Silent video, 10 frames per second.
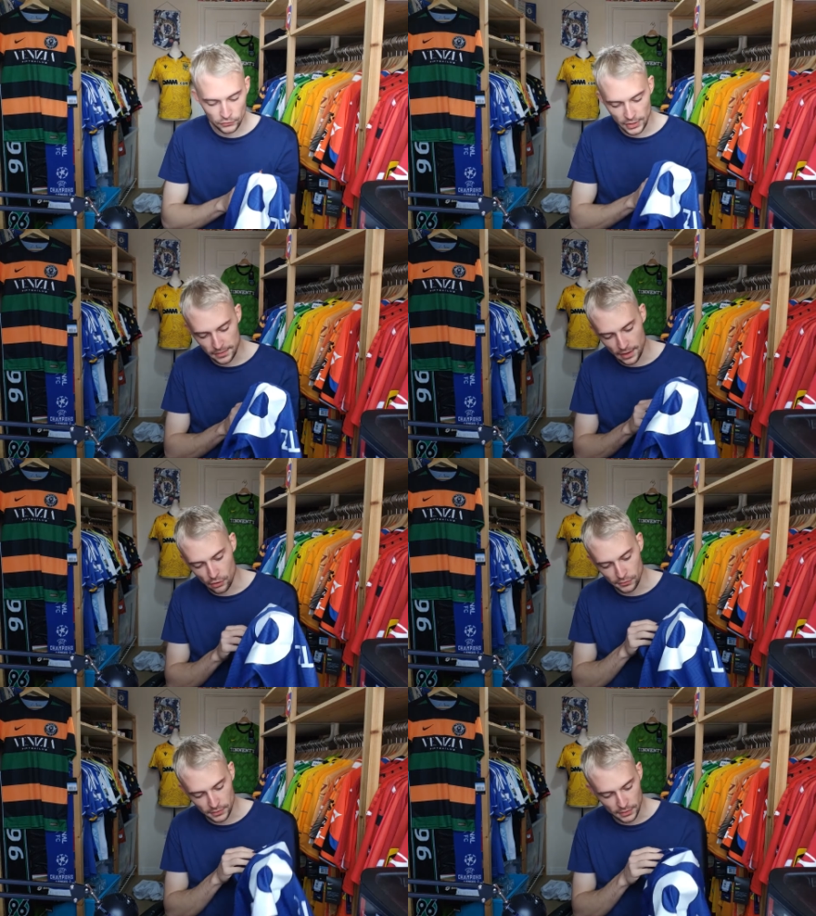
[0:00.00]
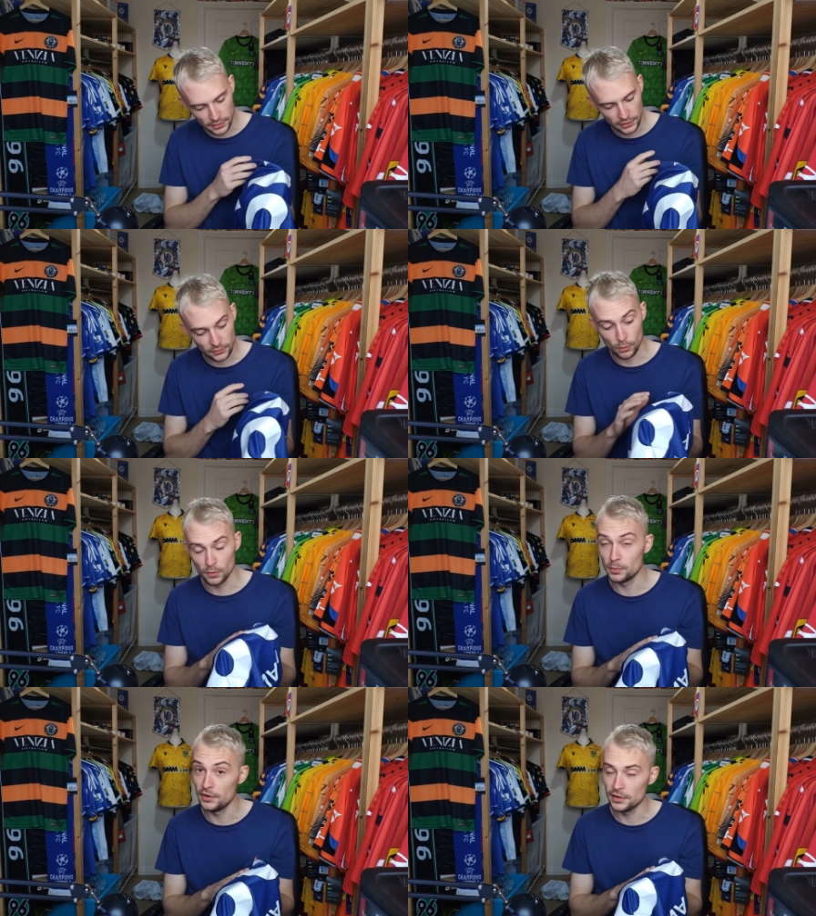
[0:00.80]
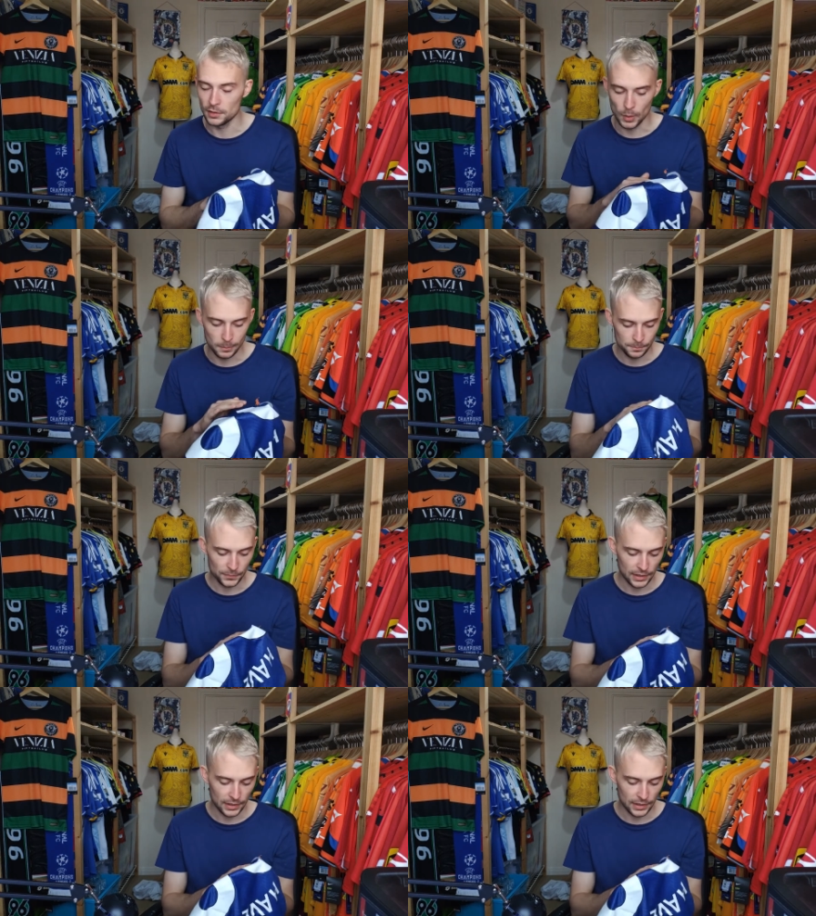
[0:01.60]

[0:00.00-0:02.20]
say that on this one, particular one,